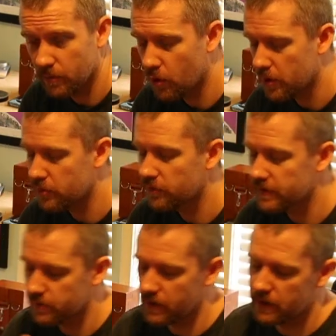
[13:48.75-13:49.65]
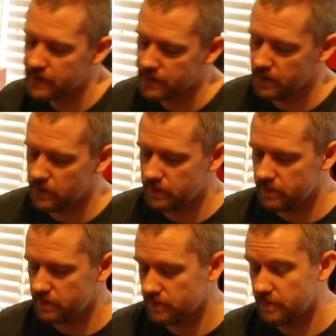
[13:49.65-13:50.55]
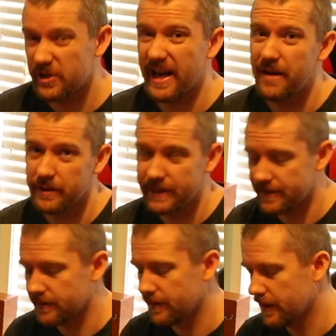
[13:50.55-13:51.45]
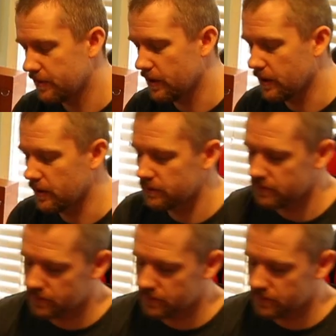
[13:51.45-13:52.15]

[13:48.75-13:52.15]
Waterproof as well, so, which I haven't tested yet, but